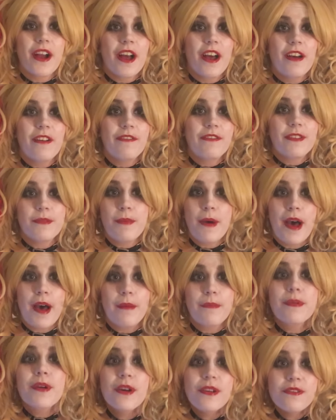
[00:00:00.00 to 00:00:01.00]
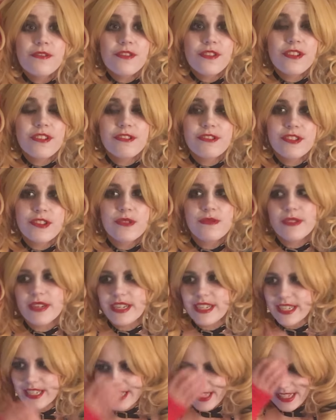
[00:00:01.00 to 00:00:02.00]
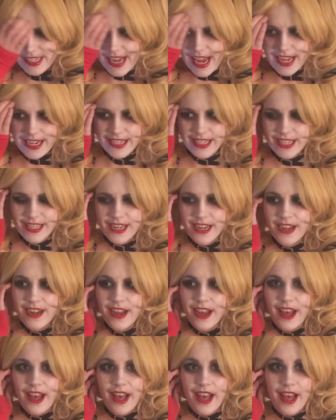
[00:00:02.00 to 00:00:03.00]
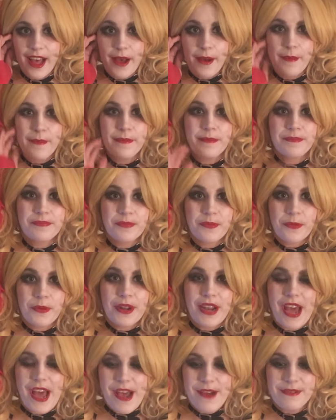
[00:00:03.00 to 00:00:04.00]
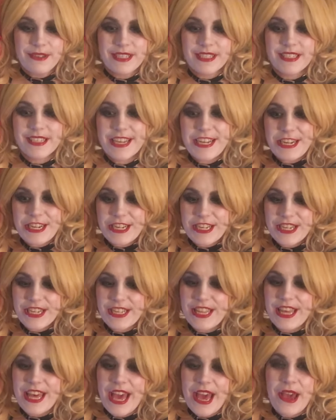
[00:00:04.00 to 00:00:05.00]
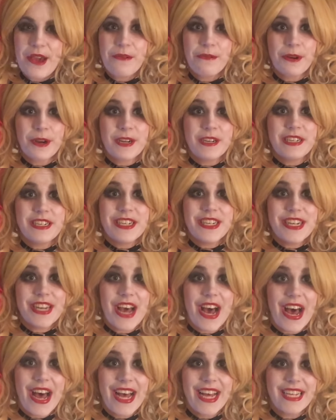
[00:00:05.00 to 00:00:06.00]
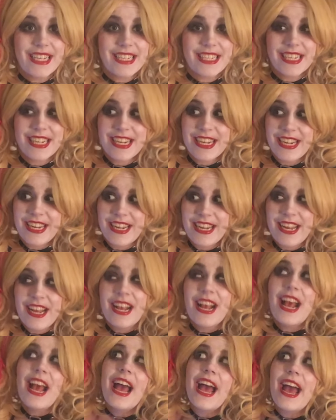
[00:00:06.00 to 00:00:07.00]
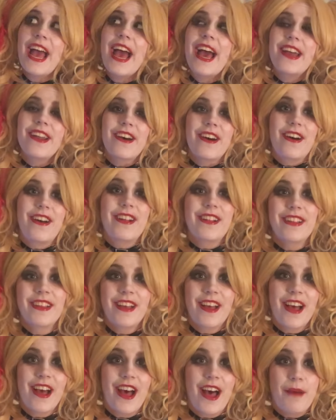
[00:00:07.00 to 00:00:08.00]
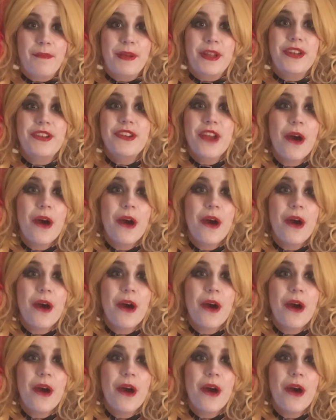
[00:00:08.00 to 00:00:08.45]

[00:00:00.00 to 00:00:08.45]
of the pop culture to an extent. Um, when I was little, they were not at all. Um, no